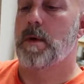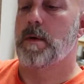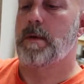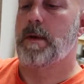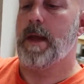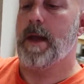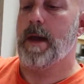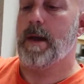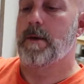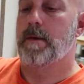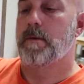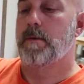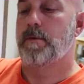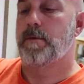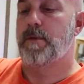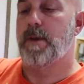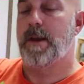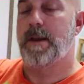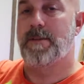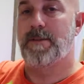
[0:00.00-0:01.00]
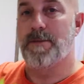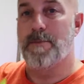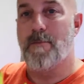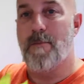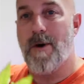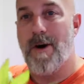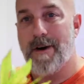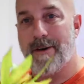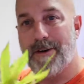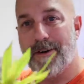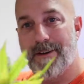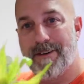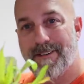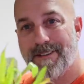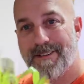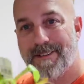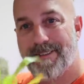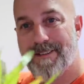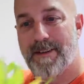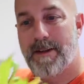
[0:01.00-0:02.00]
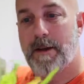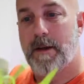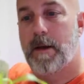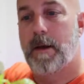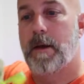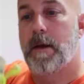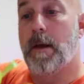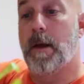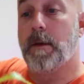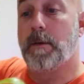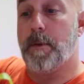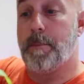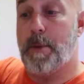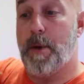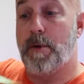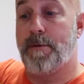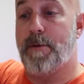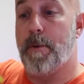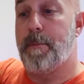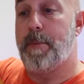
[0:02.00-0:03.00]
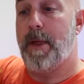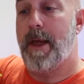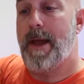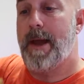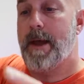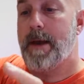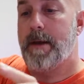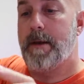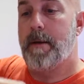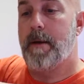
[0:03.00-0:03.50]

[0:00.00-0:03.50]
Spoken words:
Yeah, she needs some water. It's a beautiful plant,